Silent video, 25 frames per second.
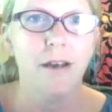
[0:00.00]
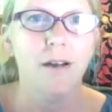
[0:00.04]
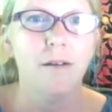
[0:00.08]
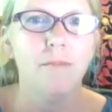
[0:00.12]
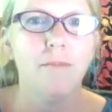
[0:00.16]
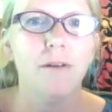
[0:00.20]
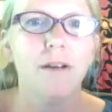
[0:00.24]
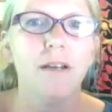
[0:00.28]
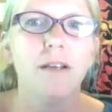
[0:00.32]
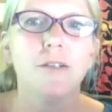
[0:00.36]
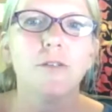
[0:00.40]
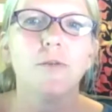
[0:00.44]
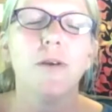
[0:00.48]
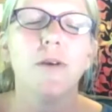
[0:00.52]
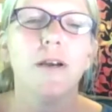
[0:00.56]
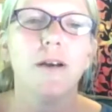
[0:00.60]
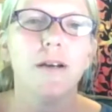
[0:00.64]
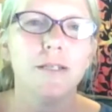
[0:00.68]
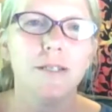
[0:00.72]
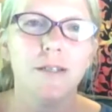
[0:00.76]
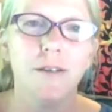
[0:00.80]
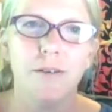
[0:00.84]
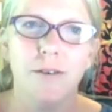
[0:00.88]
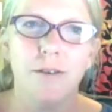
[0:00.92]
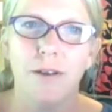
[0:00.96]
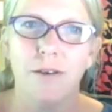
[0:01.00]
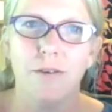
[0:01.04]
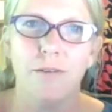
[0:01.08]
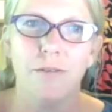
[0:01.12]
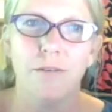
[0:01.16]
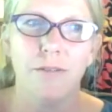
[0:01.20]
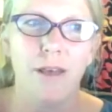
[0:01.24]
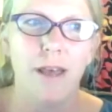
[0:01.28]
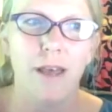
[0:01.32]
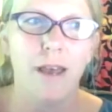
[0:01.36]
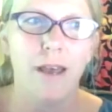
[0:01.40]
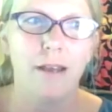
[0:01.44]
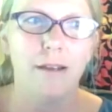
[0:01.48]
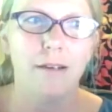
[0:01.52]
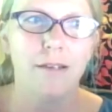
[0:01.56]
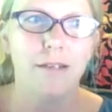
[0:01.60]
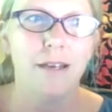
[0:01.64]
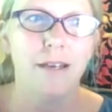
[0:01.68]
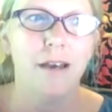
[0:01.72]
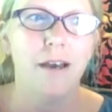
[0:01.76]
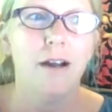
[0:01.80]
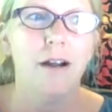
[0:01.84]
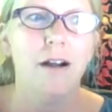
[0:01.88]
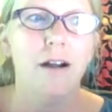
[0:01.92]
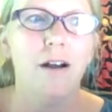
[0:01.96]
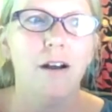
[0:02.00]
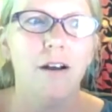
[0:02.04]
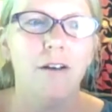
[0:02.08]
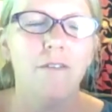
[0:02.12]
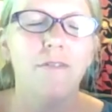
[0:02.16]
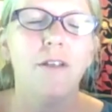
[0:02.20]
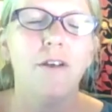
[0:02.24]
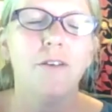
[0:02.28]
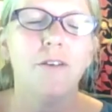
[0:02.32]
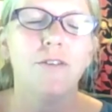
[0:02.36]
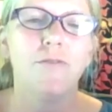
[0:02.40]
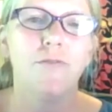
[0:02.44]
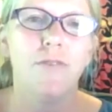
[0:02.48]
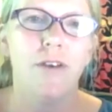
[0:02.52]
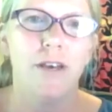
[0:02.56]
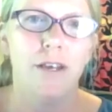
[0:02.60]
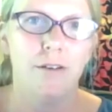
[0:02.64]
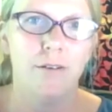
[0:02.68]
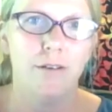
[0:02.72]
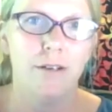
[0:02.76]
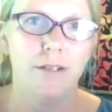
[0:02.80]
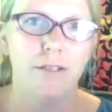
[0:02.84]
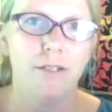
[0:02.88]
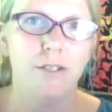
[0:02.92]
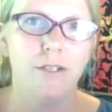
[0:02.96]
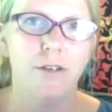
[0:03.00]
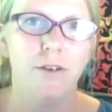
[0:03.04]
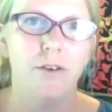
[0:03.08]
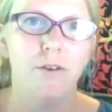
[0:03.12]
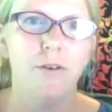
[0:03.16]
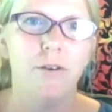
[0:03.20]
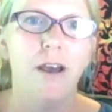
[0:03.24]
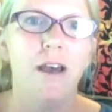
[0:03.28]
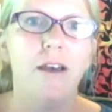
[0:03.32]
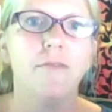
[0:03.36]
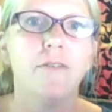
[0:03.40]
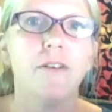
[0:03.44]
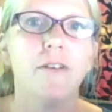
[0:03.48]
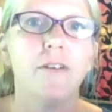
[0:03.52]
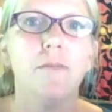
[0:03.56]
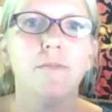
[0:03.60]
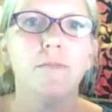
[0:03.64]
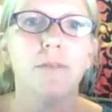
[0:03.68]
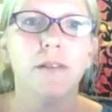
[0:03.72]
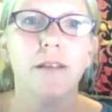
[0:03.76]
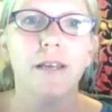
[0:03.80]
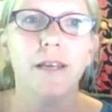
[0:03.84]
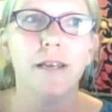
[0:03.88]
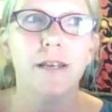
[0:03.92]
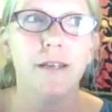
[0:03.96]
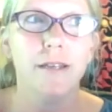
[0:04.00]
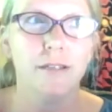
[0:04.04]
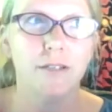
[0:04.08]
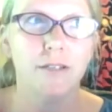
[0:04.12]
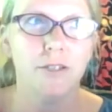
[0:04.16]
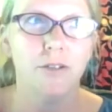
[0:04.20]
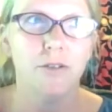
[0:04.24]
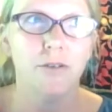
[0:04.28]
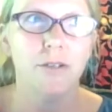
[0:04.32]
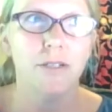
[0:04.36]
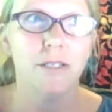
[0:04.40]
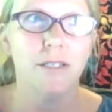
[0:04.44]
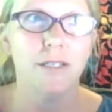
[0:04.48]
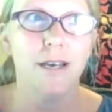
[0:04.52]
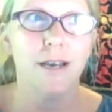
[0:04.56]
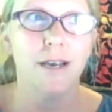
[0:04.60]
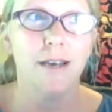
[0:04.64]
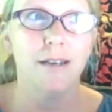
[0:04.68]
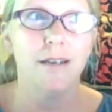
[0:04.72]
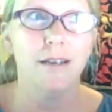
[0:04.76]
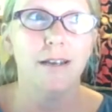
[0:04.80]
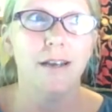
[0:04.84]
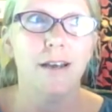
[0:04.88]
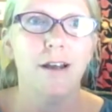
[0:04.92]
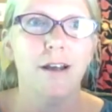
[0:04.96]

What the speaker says: Because we also know that of those veterans who have completed suicide,